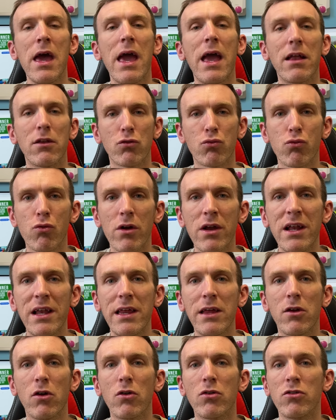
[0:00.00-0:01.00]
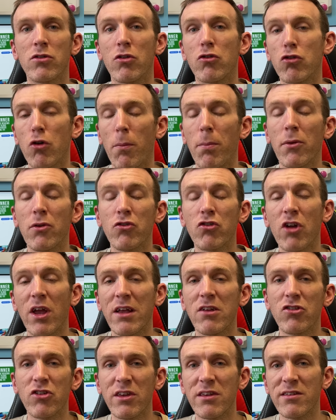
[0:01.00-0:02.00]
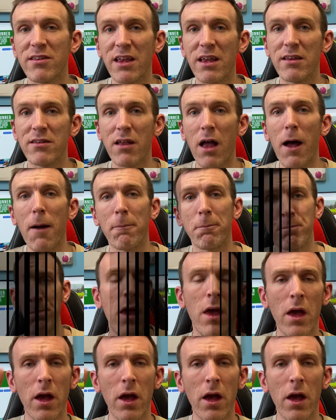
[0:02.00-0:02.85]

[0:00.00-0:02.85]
It's really good to chop and change these things up.